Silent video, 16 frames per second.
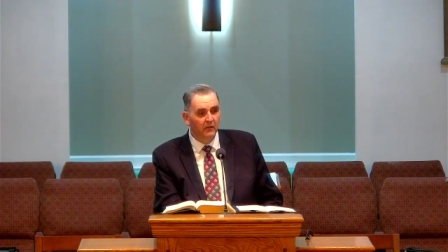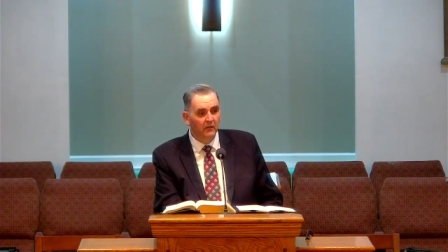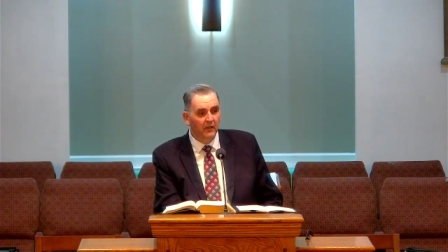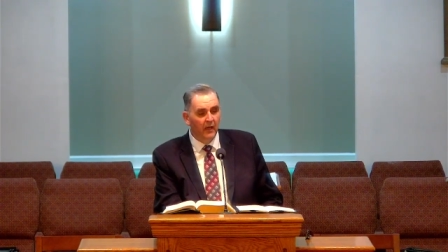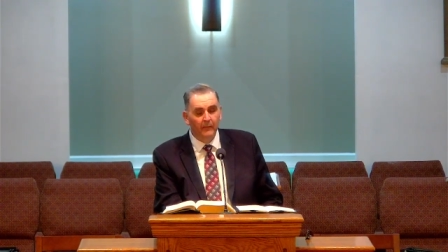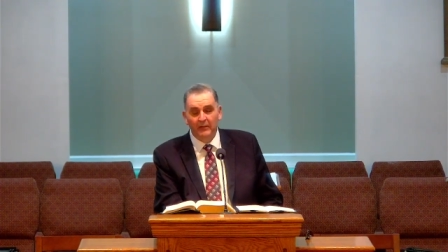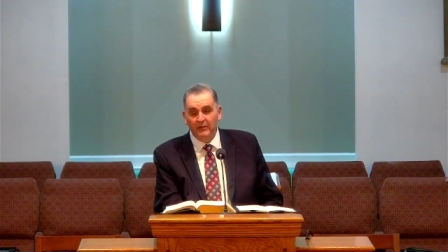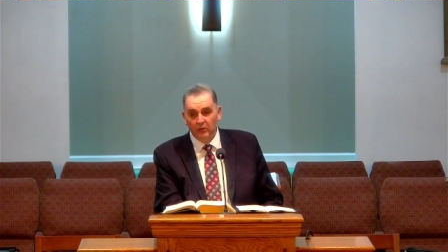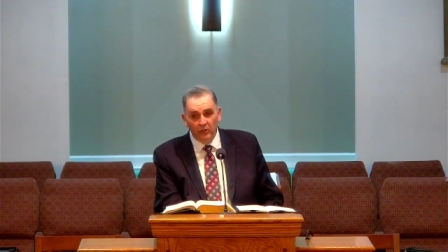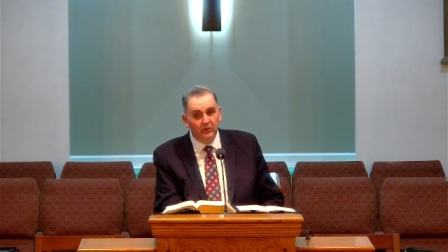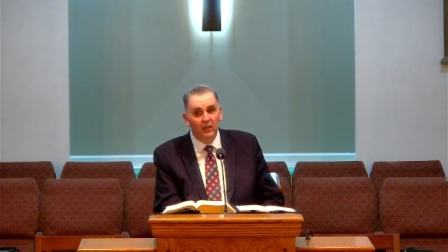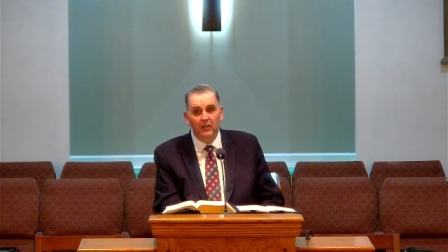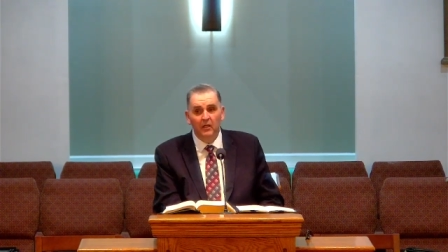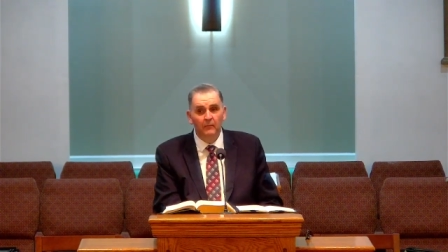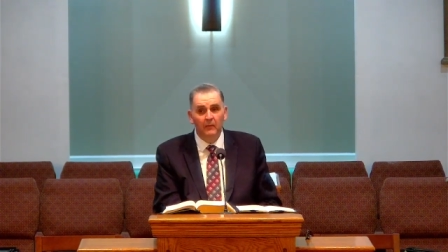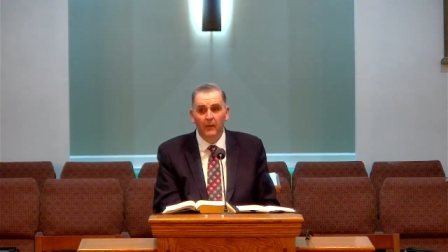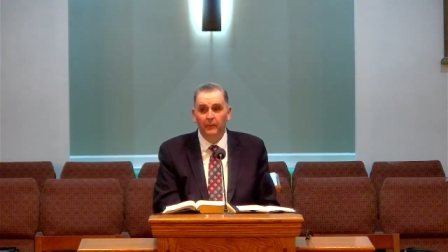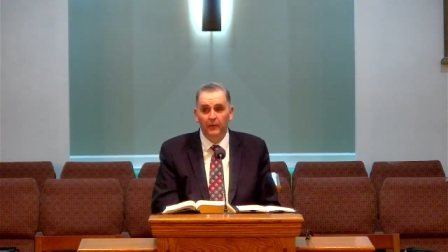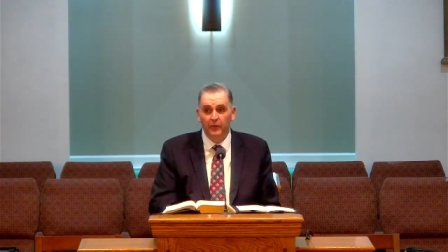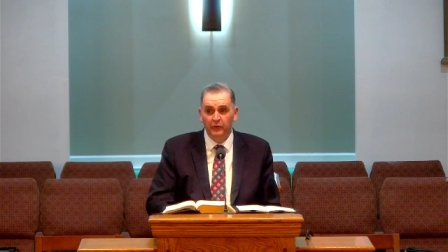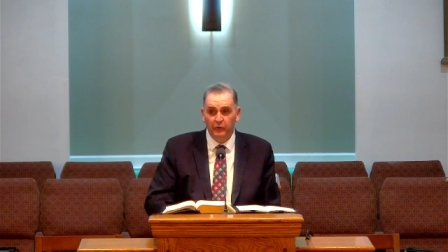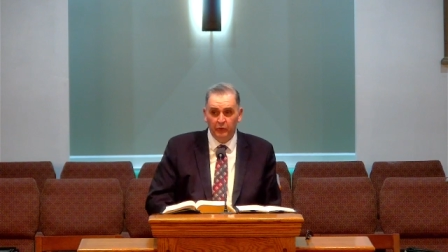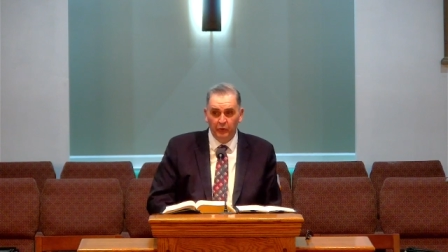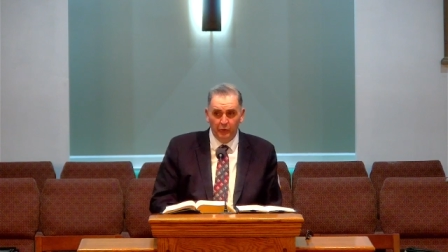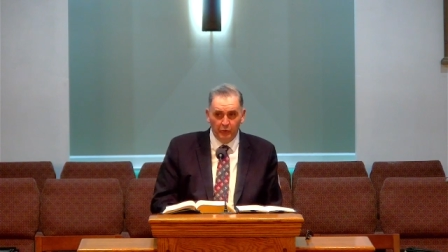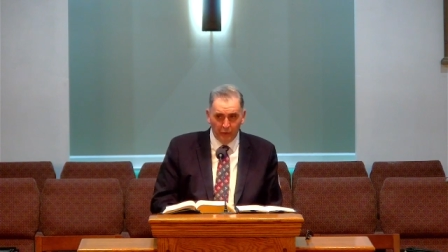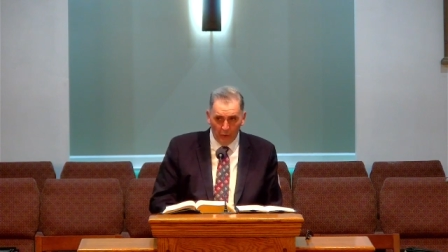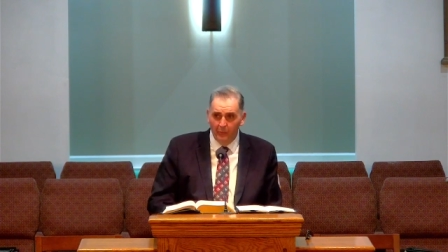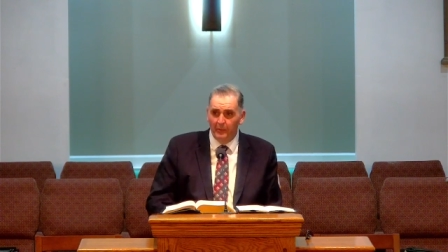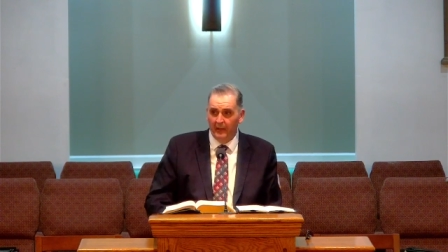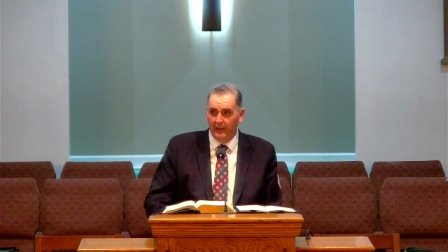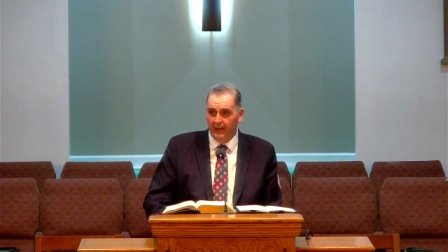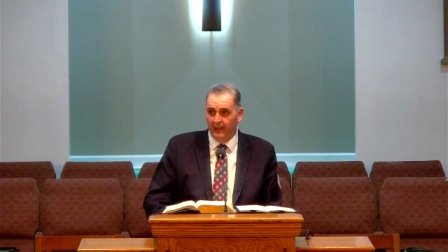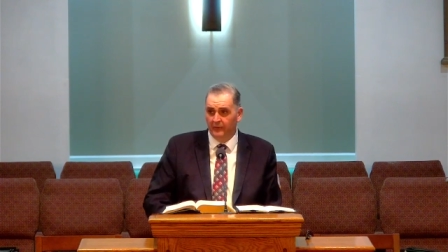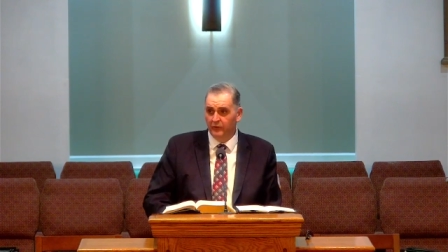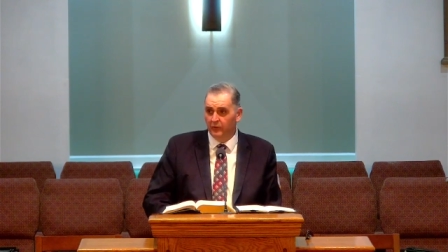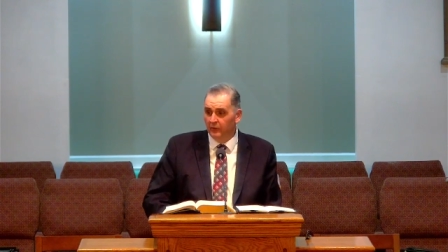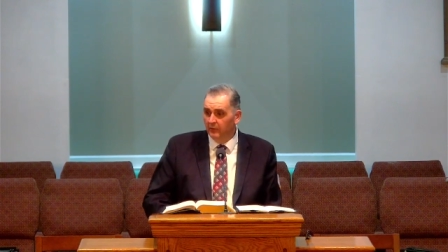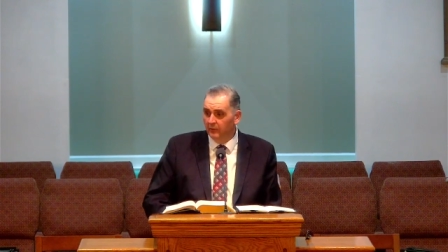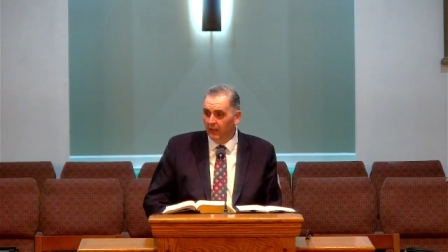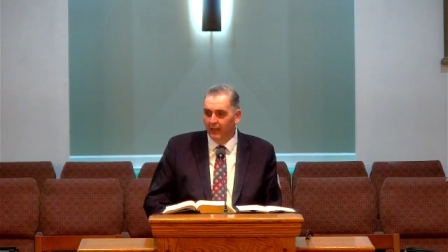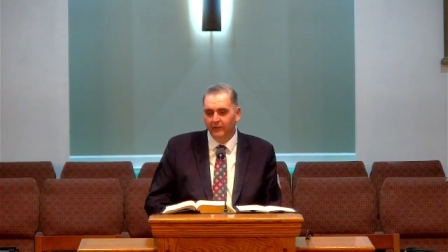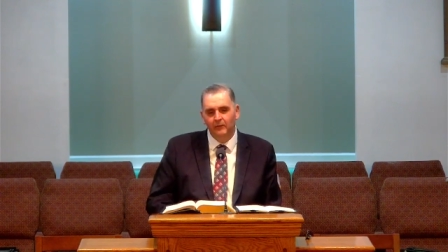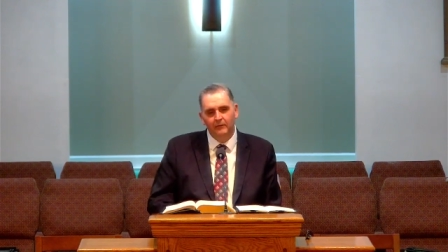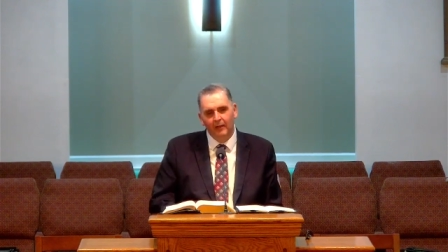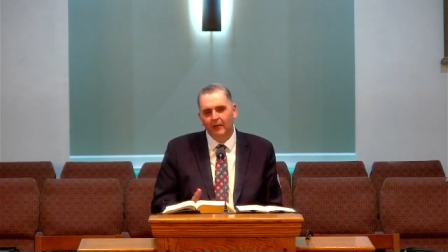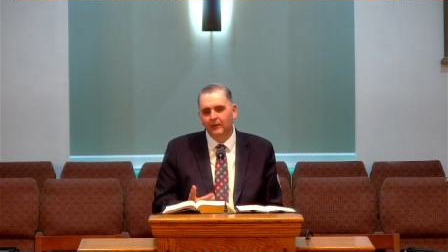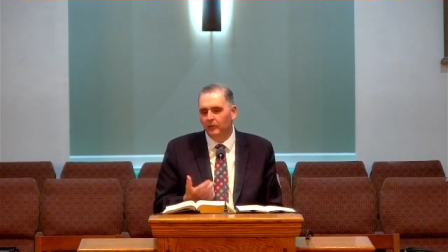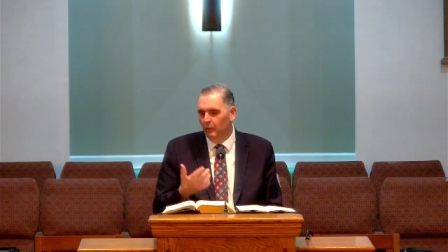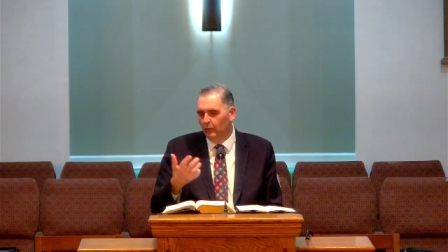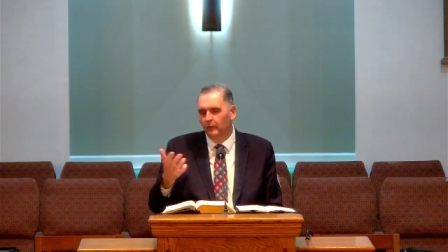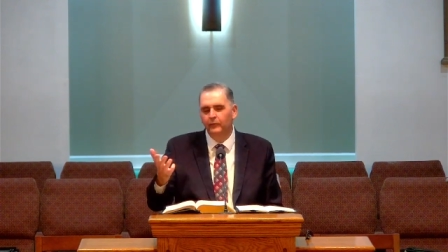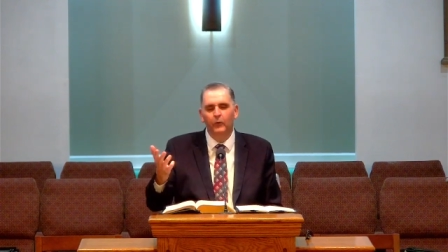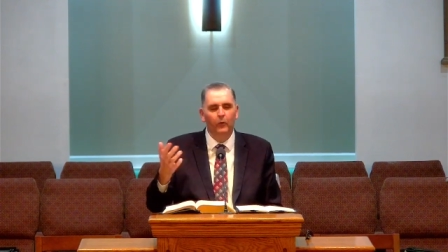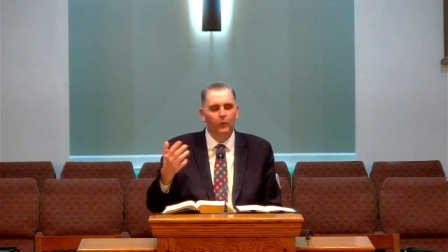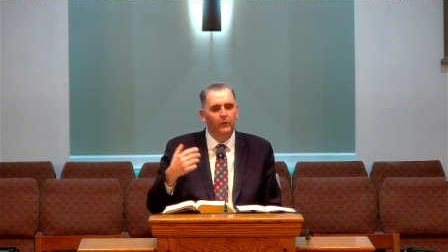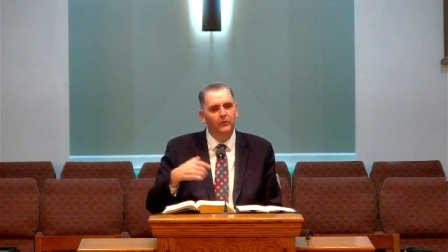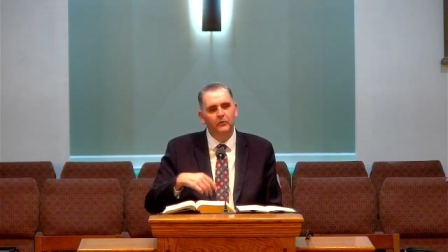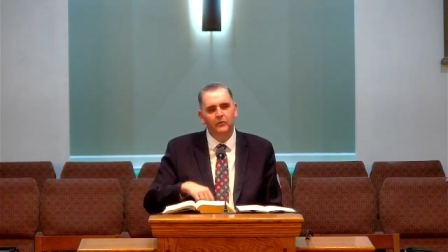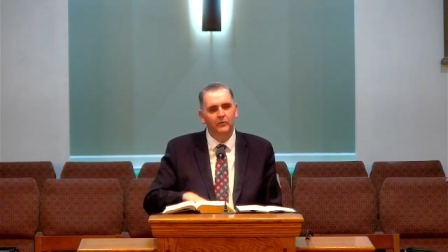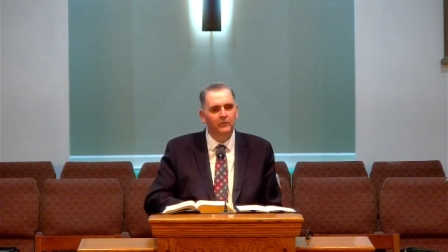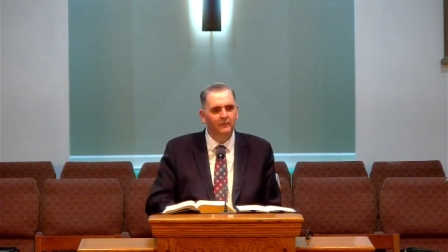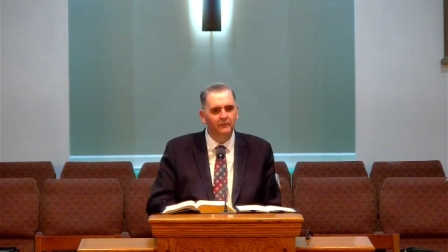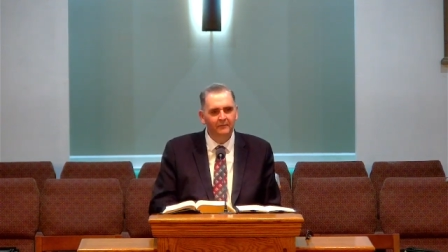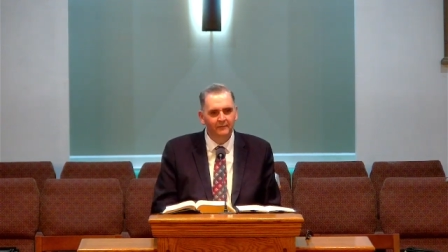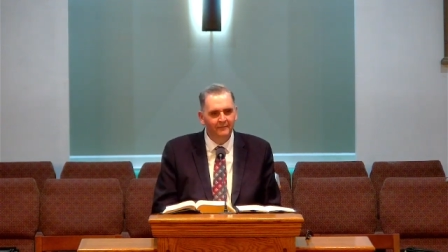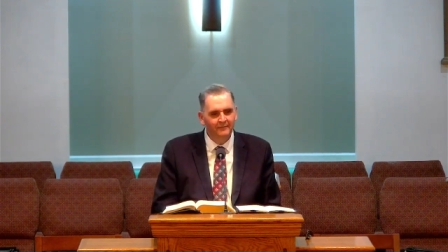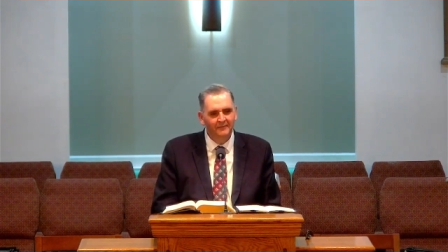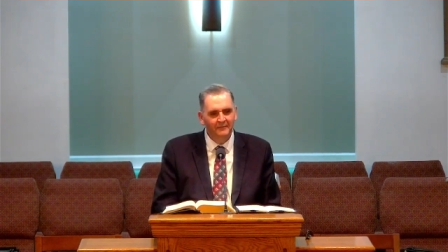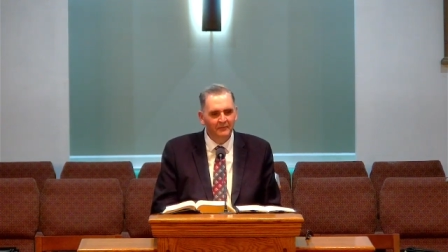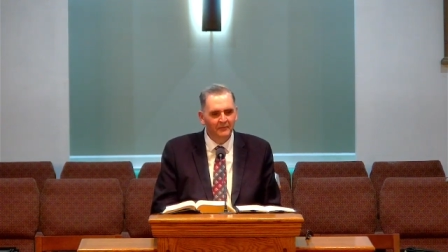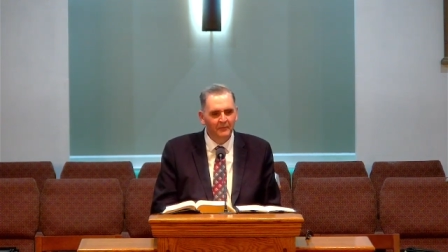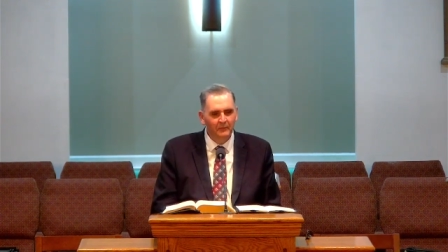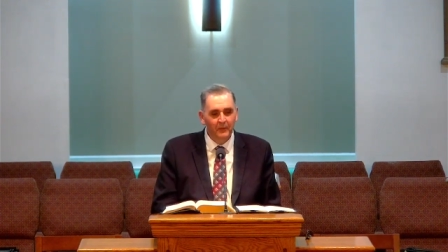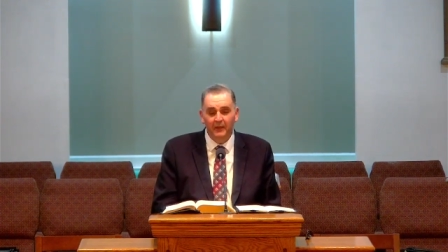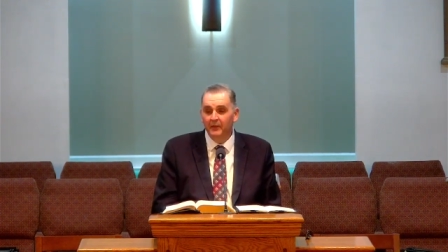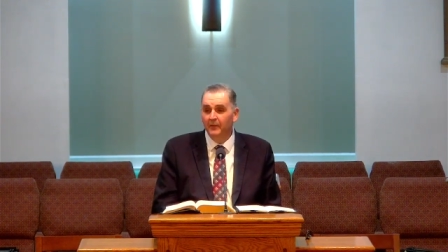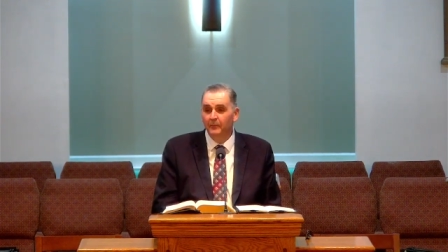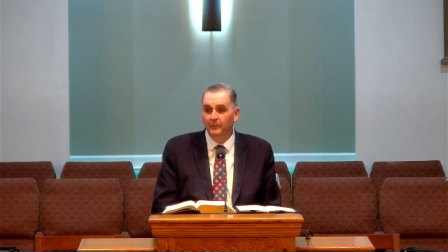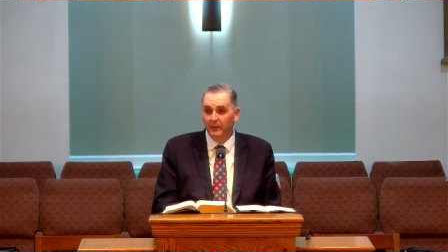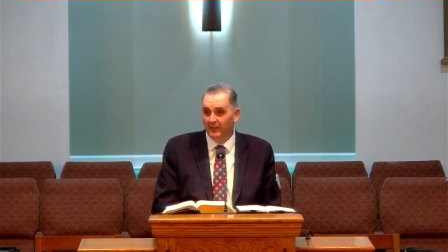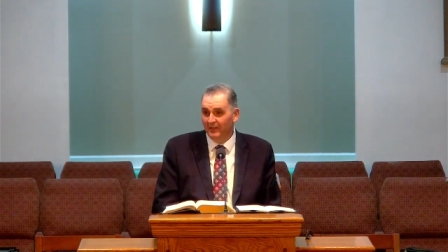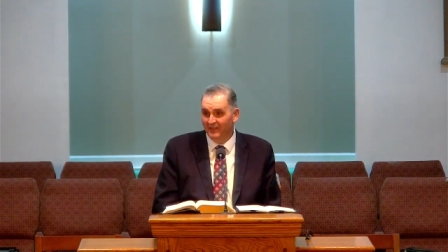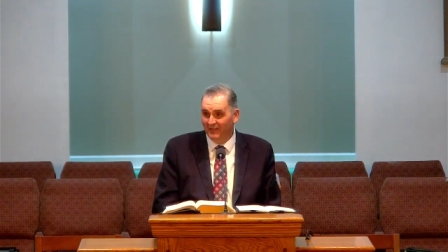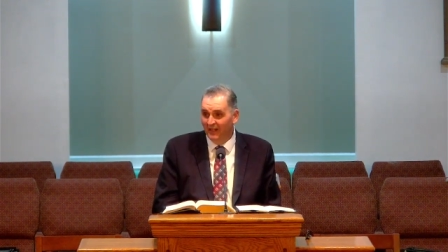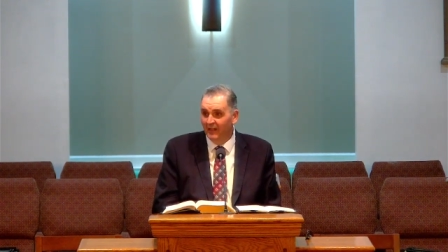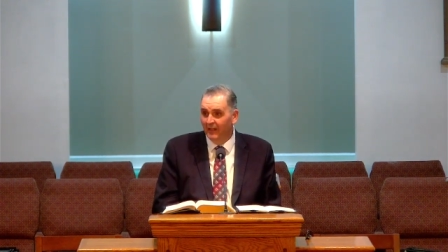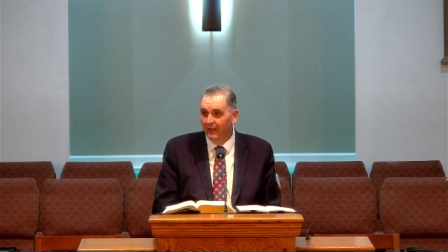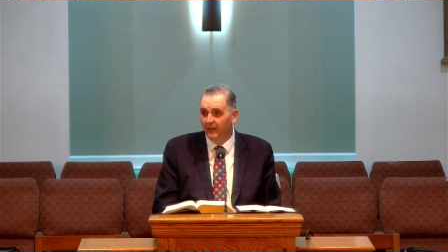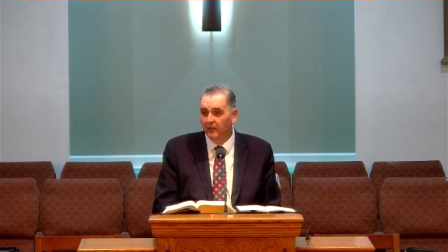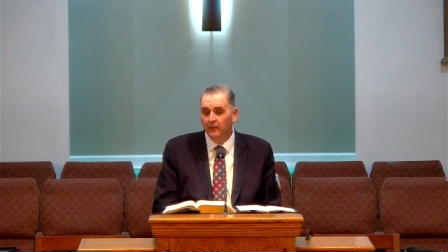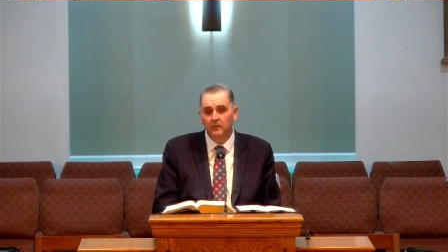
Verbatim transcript: I mean, you can come up with a stupid answer, not, not you, of course, but a, but a cynic.